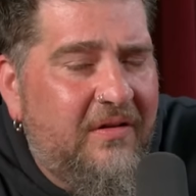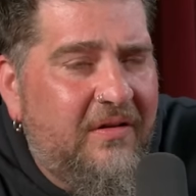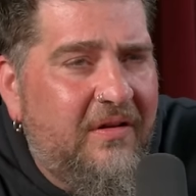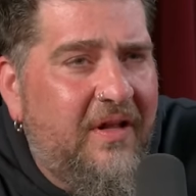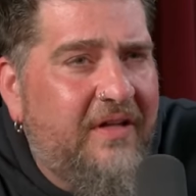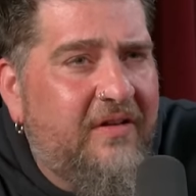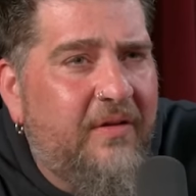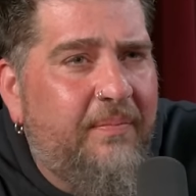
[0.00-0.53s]

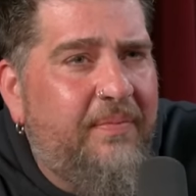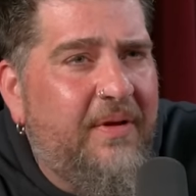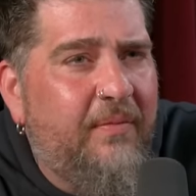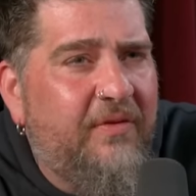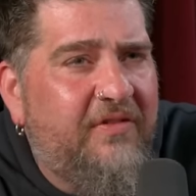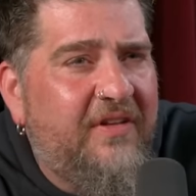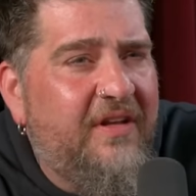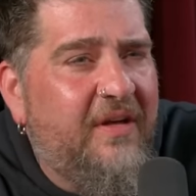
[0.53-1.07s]
like the
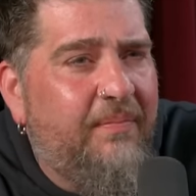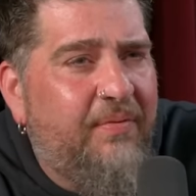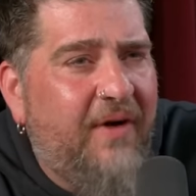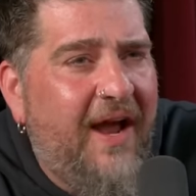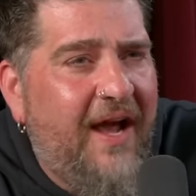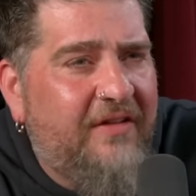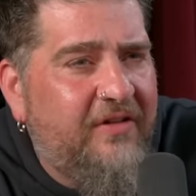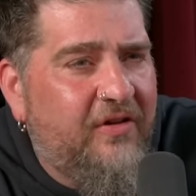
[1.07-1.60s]
people seeing it
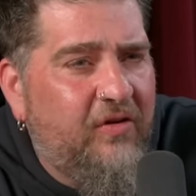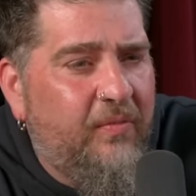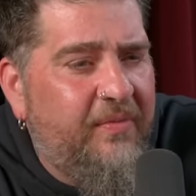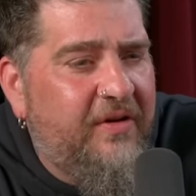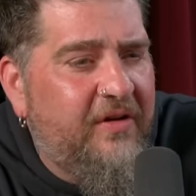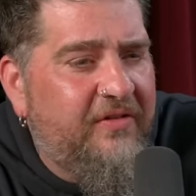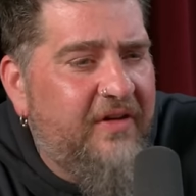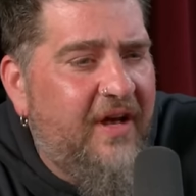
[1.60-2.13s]
practical
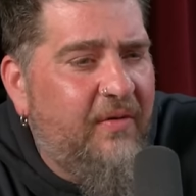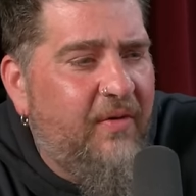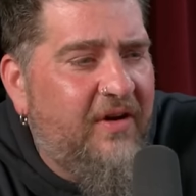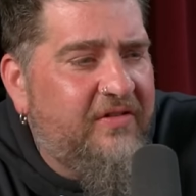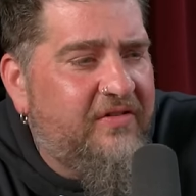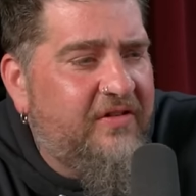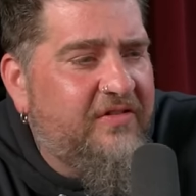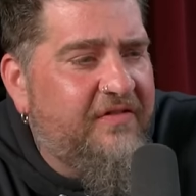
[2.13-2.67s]
because I
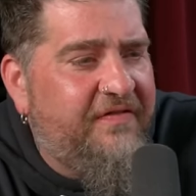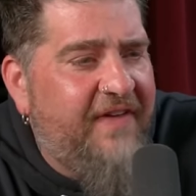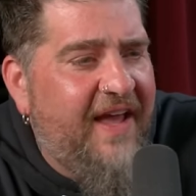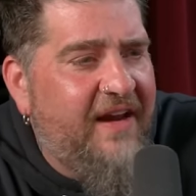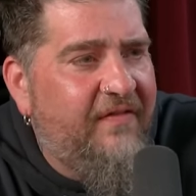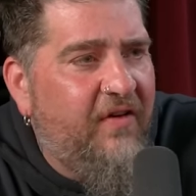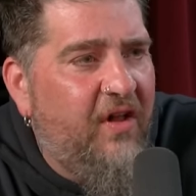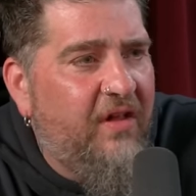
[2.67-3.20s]
watched such a
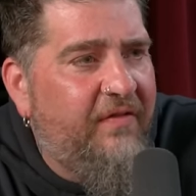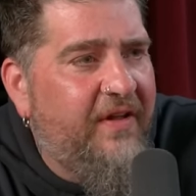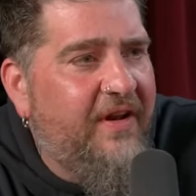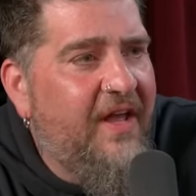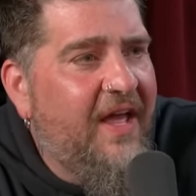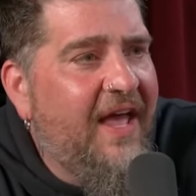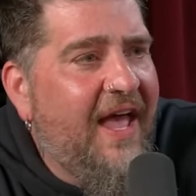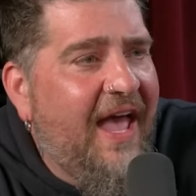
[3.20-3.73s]
fan of all of it.
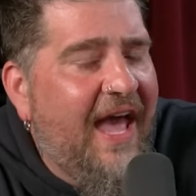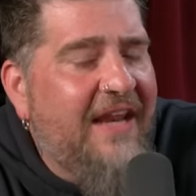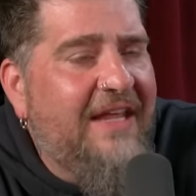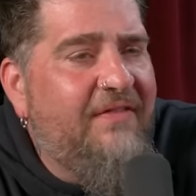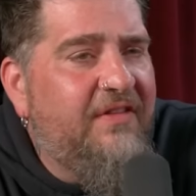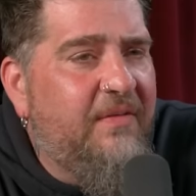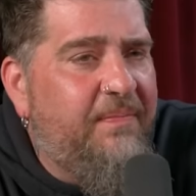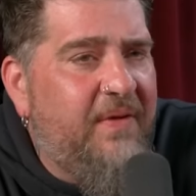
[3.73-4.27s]
Oh, yeah. And
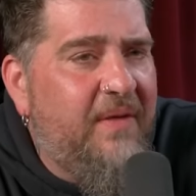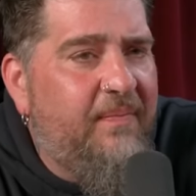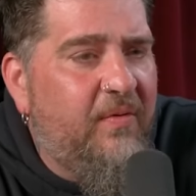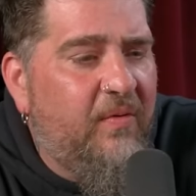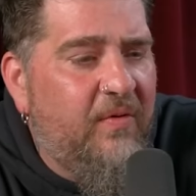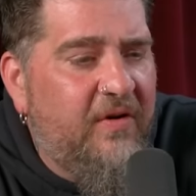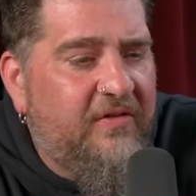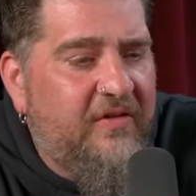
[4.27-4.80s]
even the people
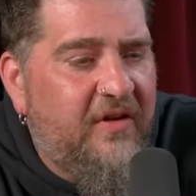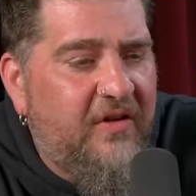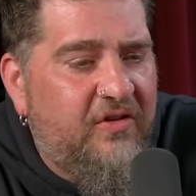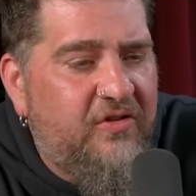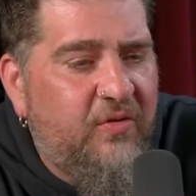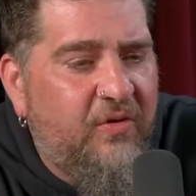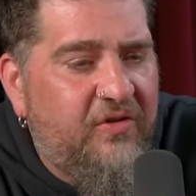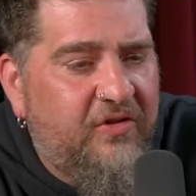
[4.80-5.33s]
where it's like
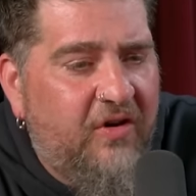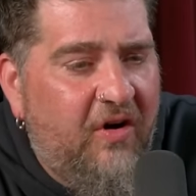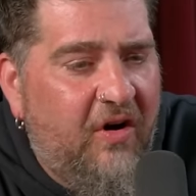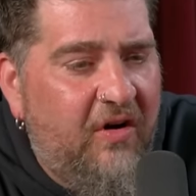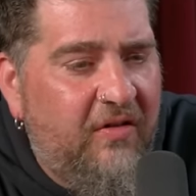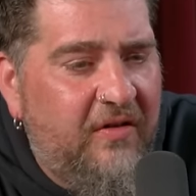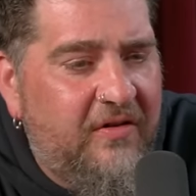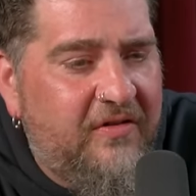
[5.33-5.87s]
George
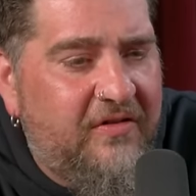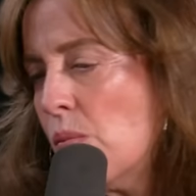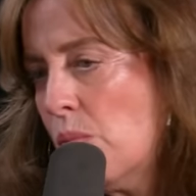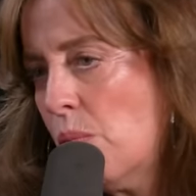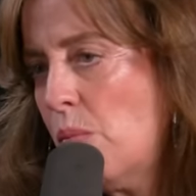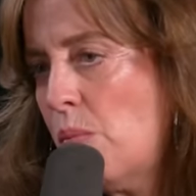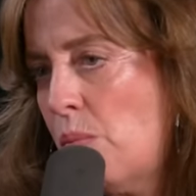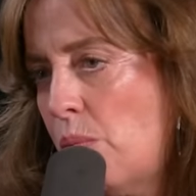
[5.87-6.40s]
Carlin and
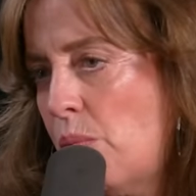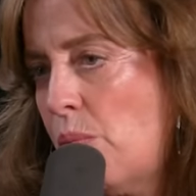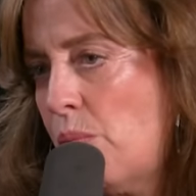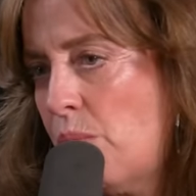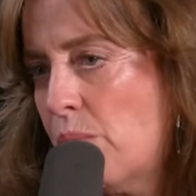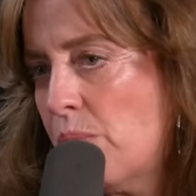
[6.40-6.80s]
stuff, mm -hmm. like